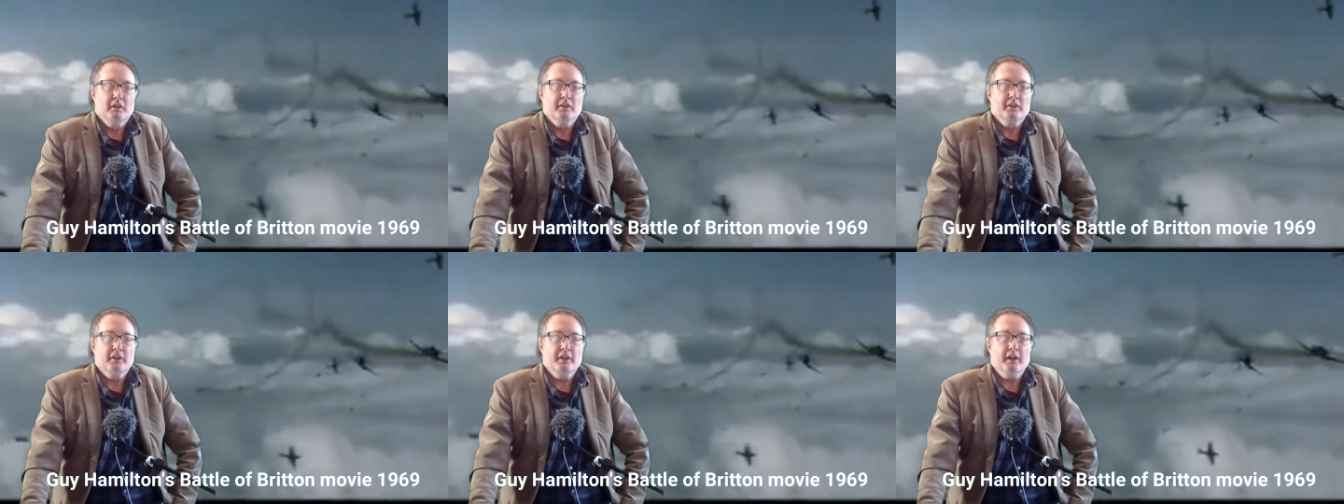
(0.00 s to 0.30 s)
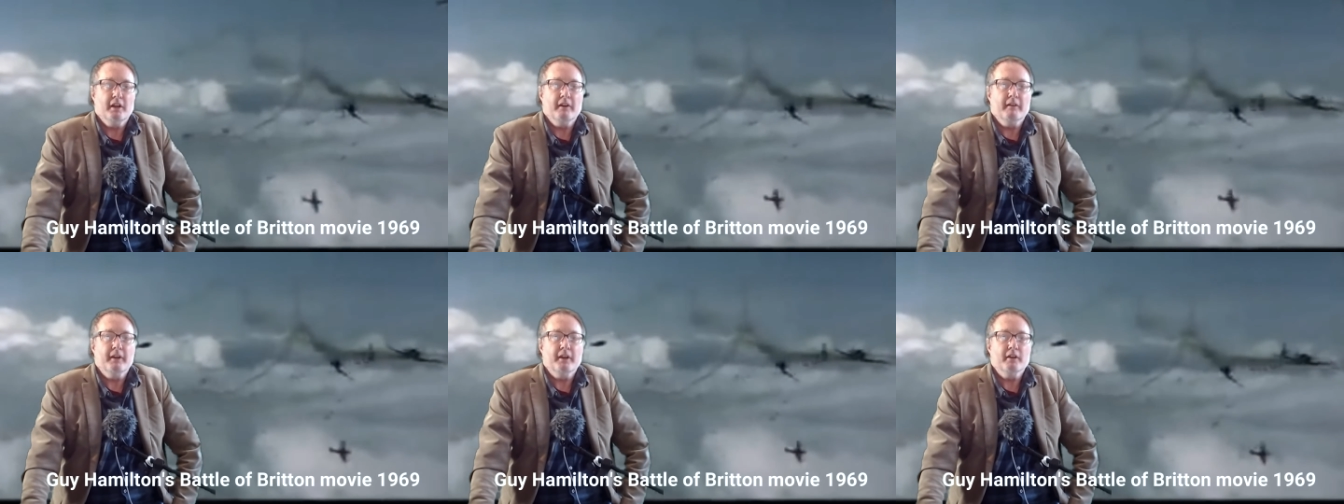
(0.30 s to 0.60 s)
The
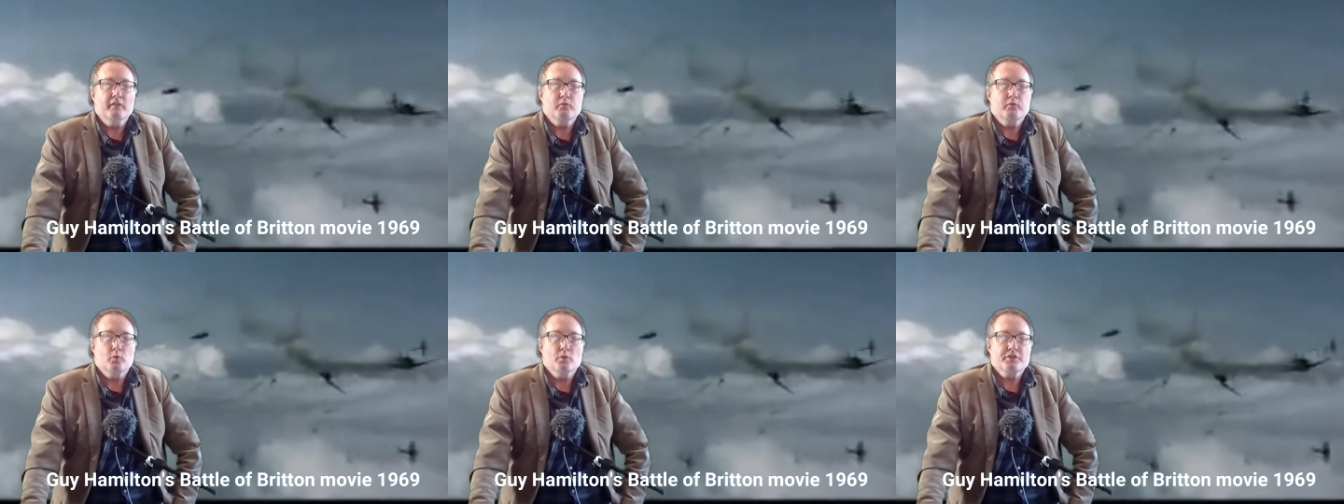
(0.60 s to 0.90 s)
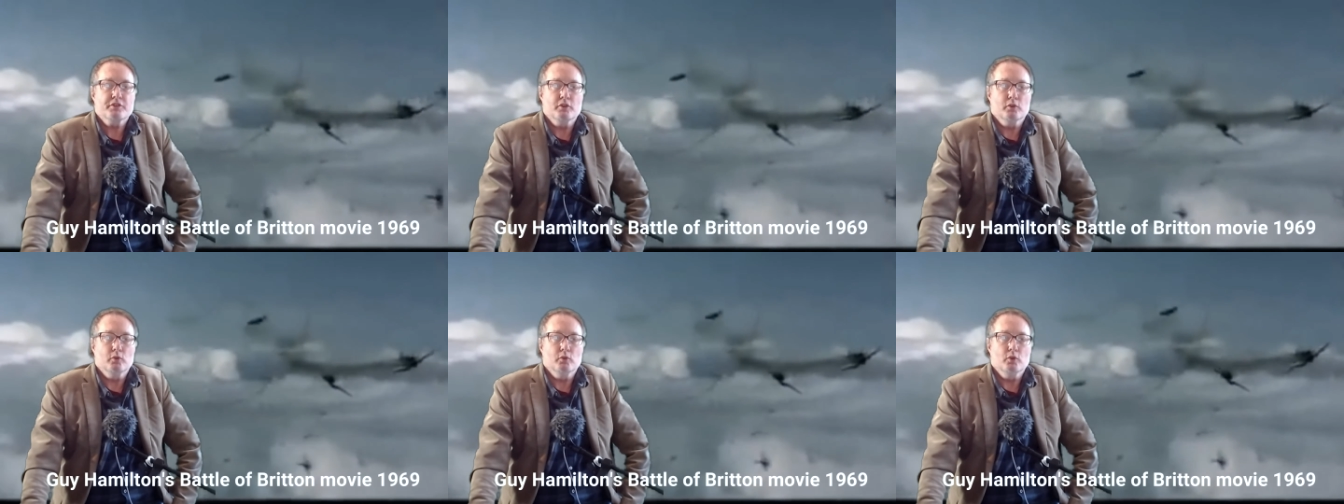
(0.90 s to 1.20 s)
RAF
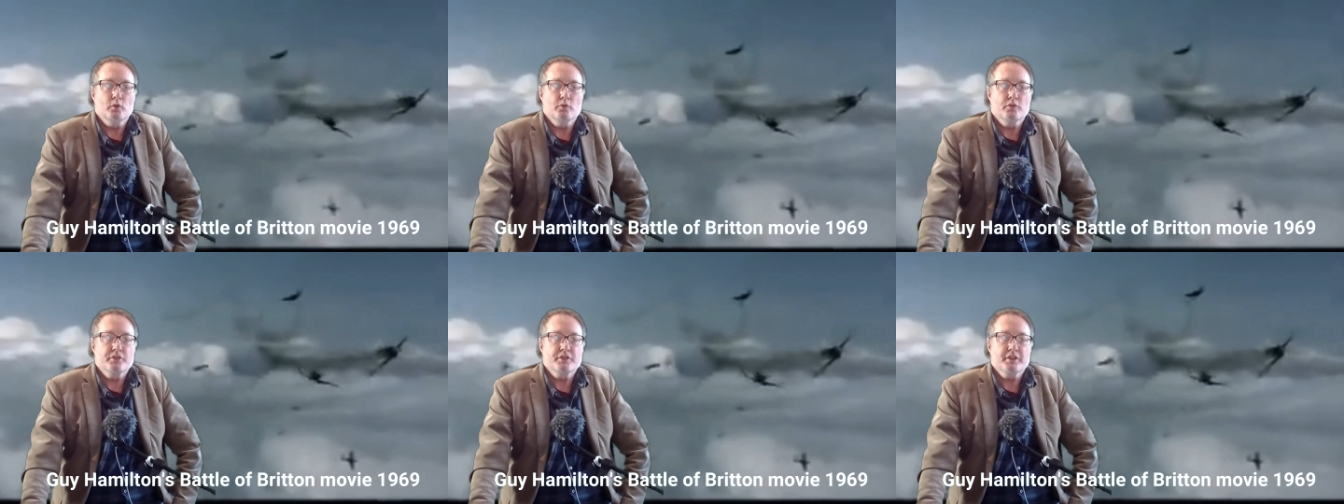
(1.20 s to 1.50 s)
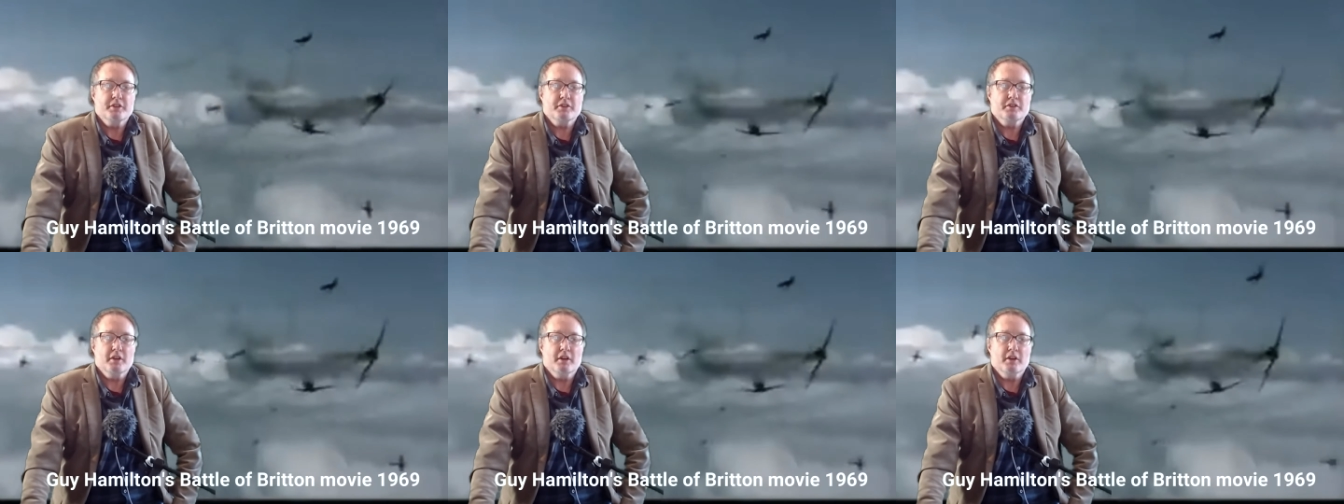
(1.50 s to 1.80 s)
was to lose
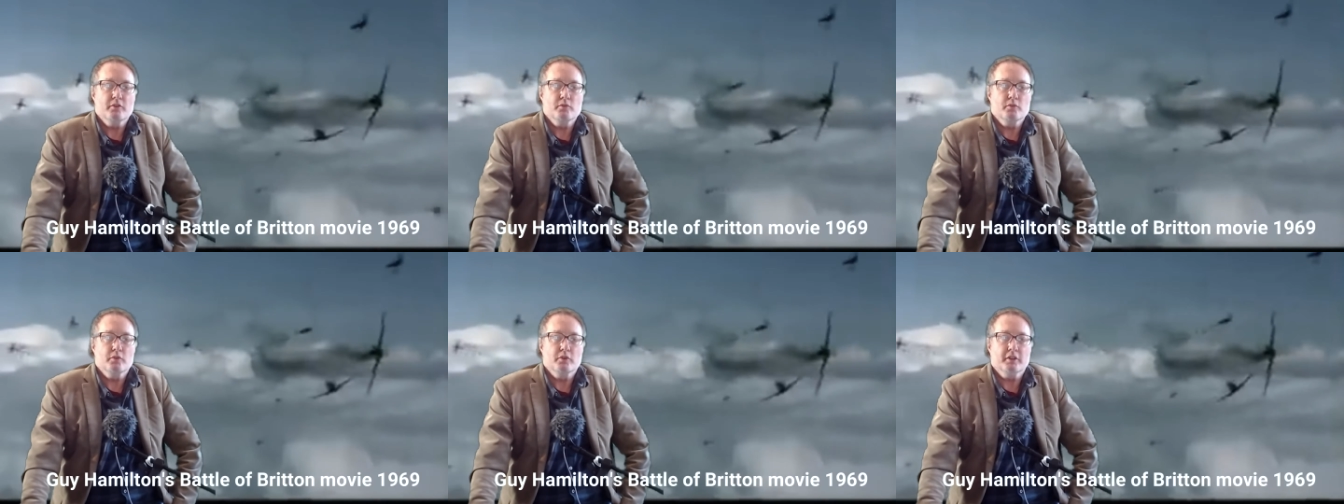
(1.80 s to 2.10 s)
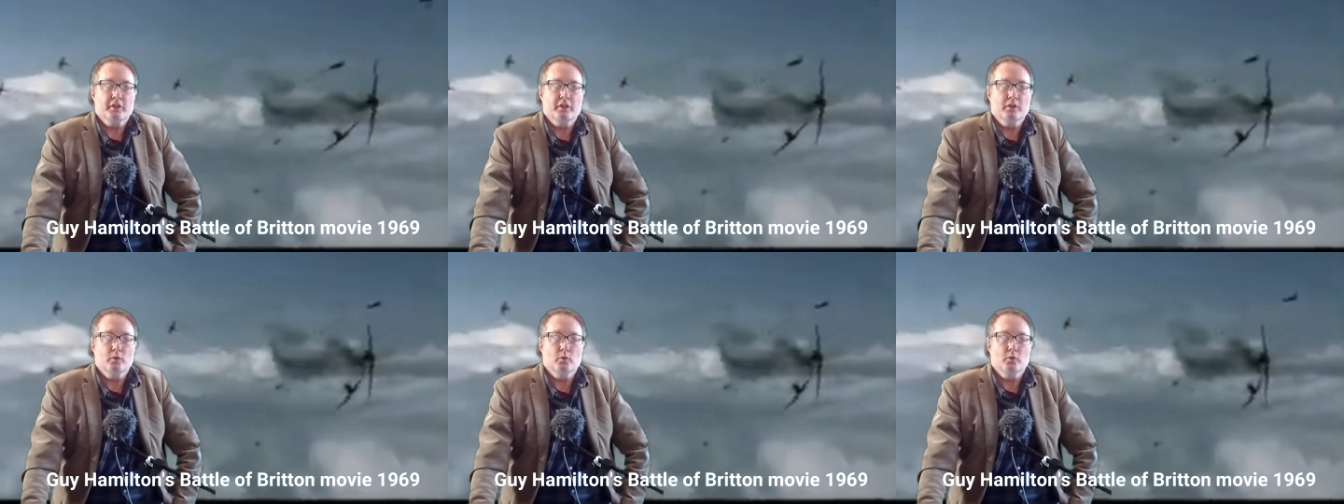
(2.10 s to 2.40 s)
600
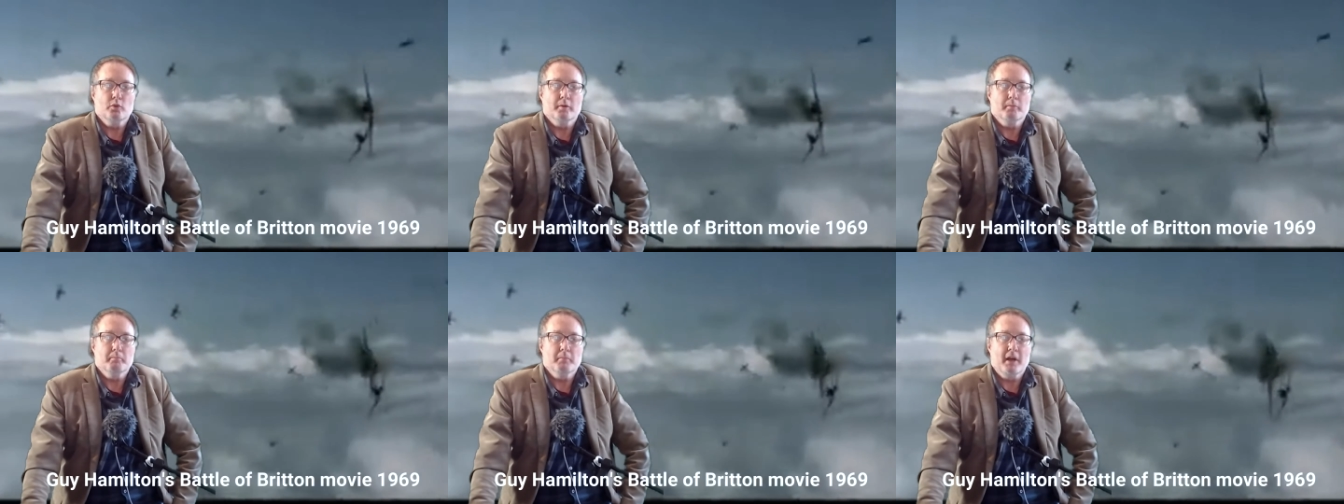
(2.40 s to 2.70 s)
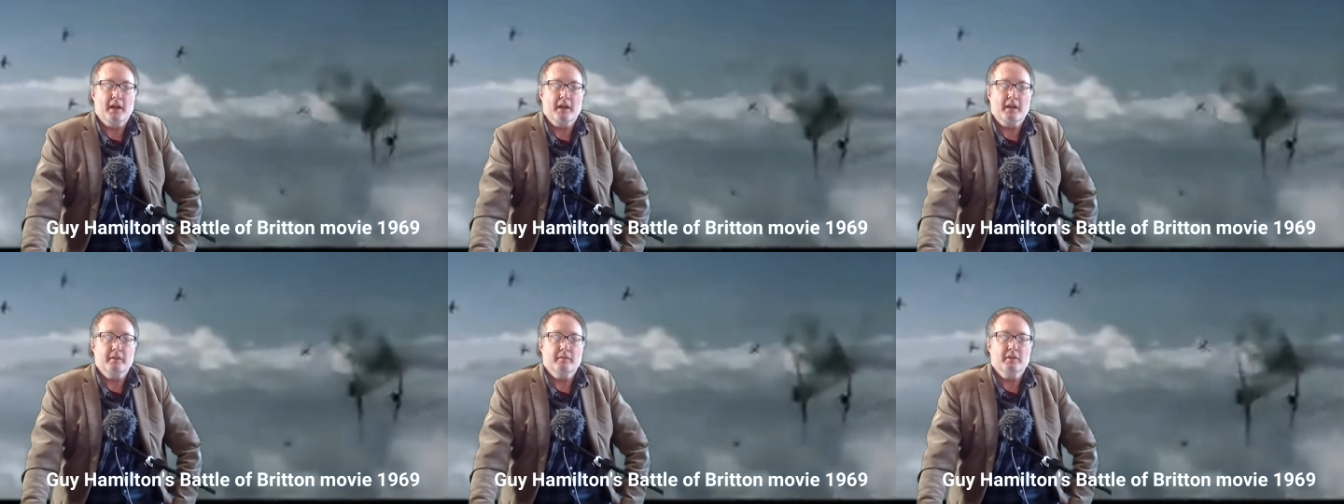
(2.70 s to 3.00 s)
killed and
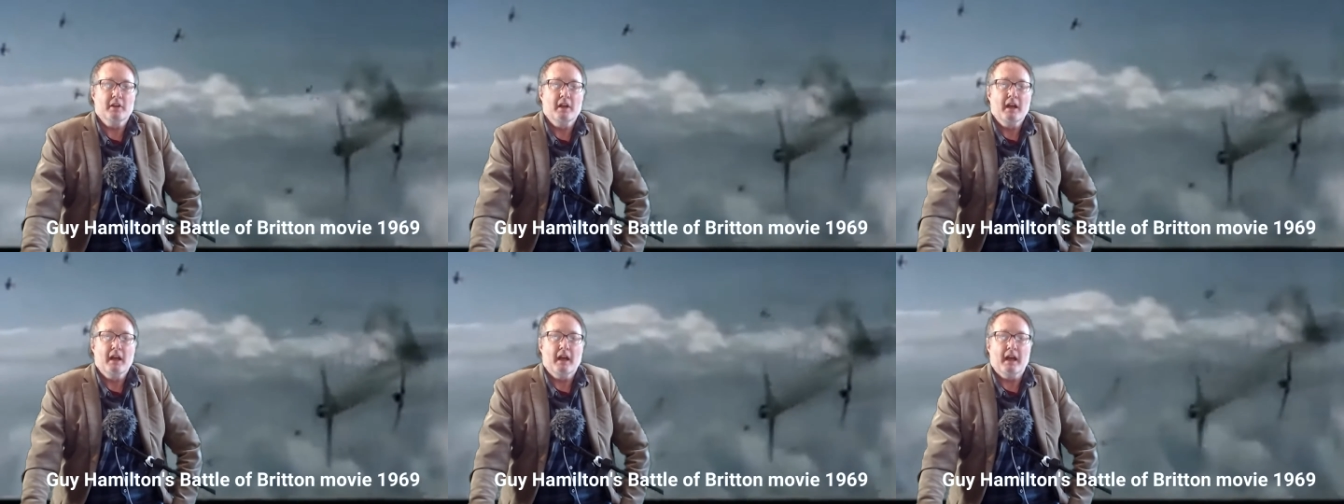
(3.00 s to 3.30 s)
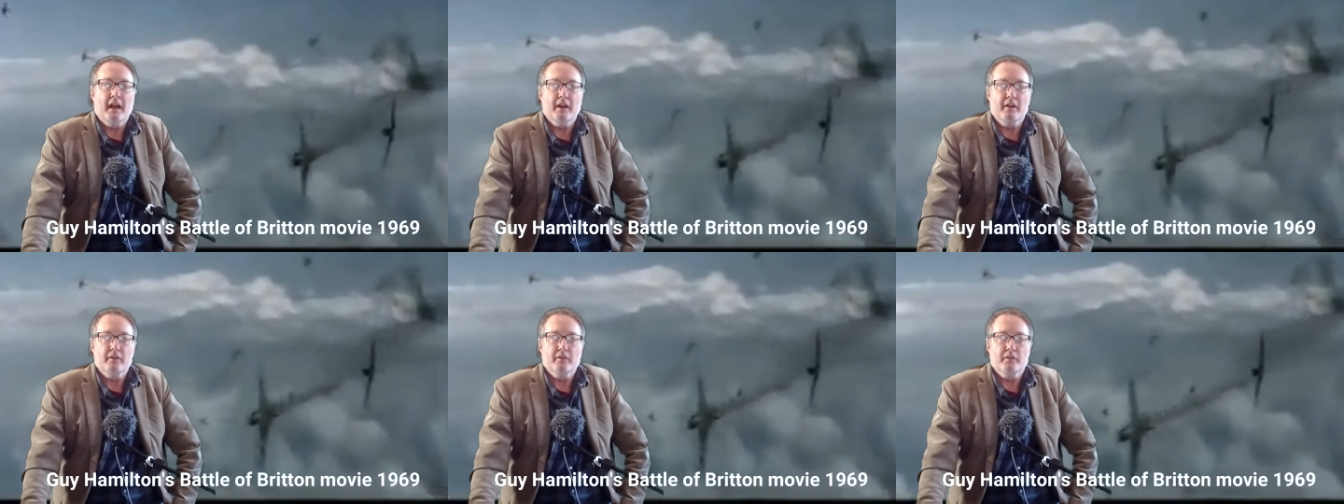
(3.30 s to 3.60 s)
maimed
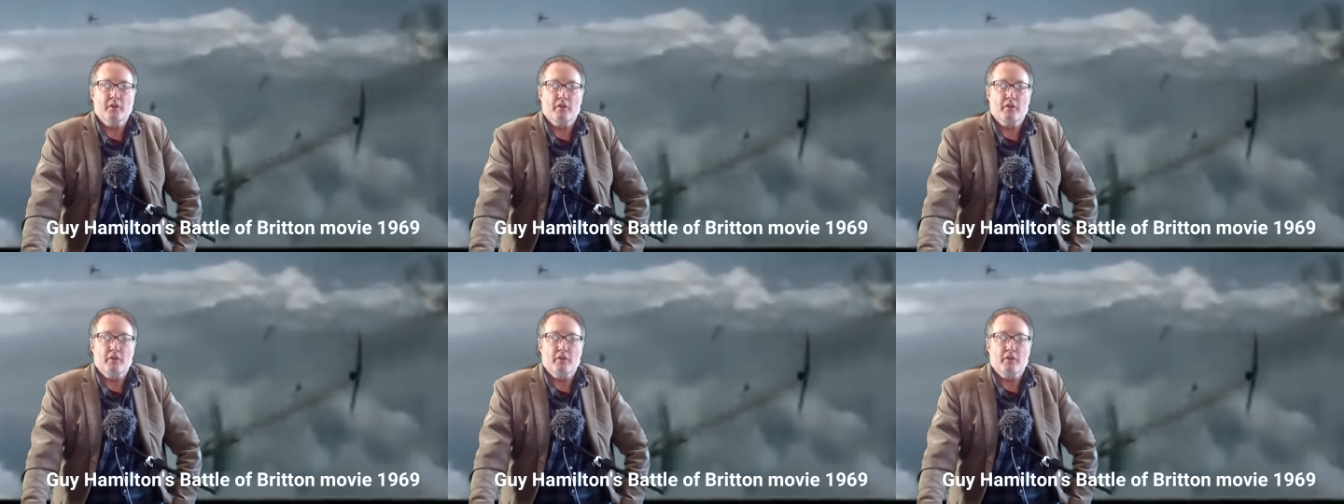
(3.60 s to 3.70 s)
out of the